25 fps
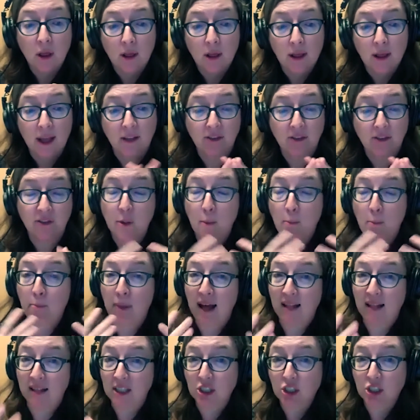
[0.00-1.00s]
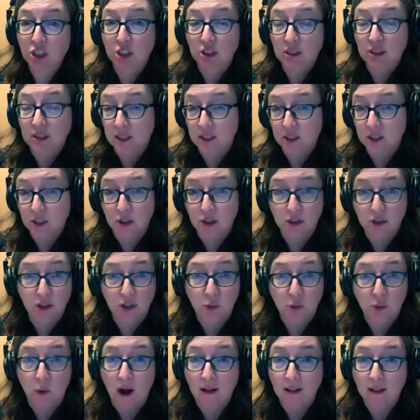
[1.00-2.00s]
It's the Bellinger sisters
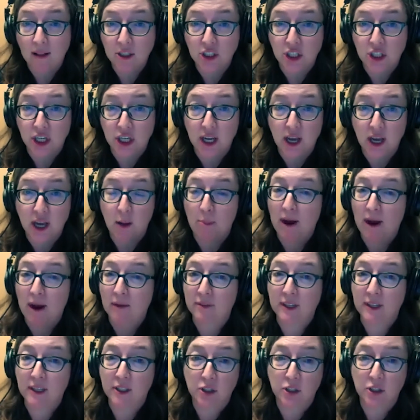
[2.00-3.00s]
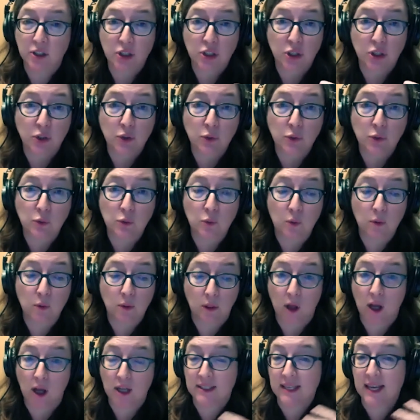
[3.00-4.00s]
duology about these
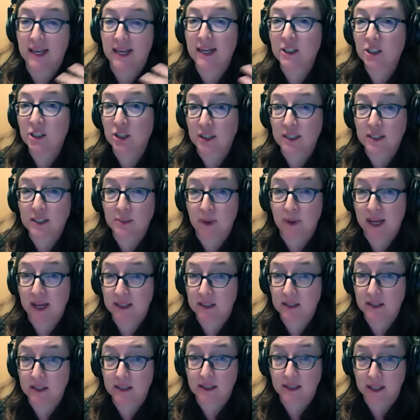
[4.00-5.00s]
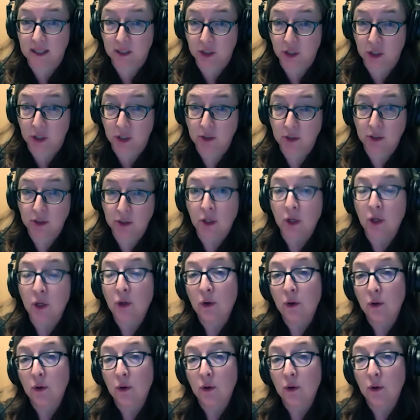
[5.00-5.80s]
2 Los Angeles-based sisters